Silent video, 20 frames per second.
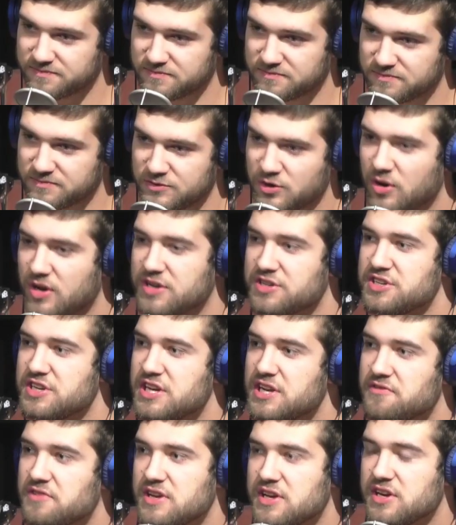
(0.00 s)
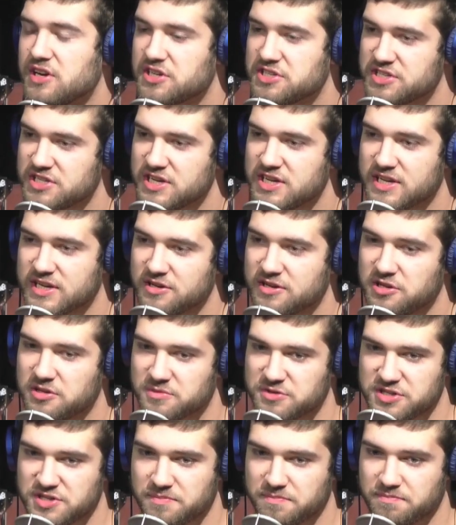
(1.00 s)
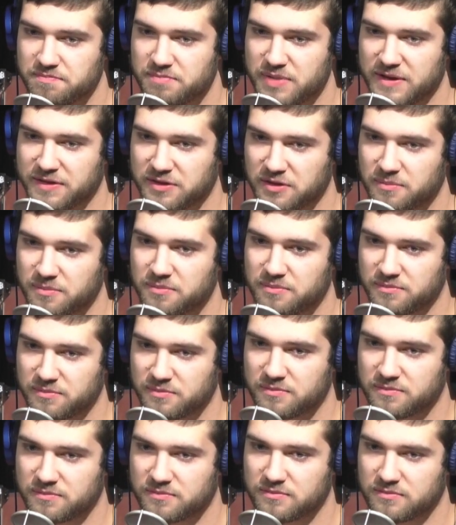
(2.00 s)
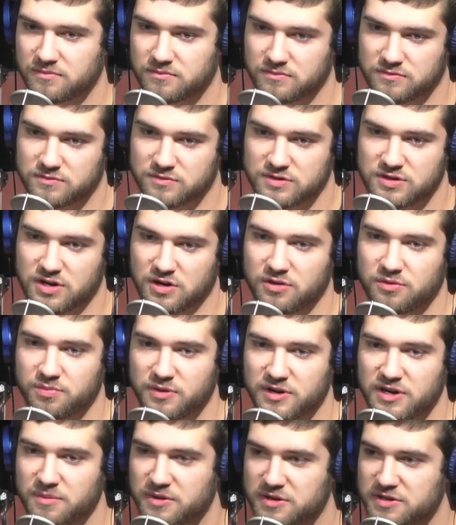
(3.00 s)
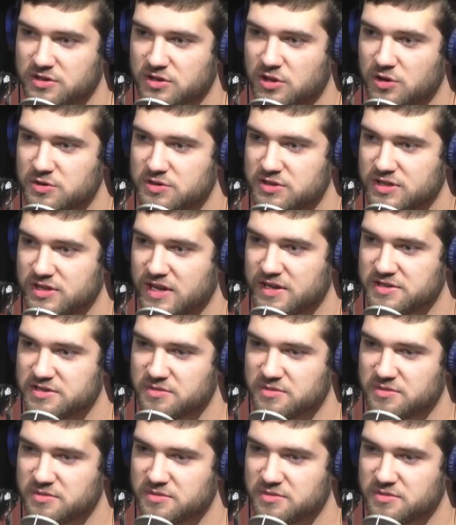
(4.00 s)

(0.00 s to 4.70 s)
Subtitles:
No, she didn't even eat her. She didn't kill them. She bit them, pretty much close to death.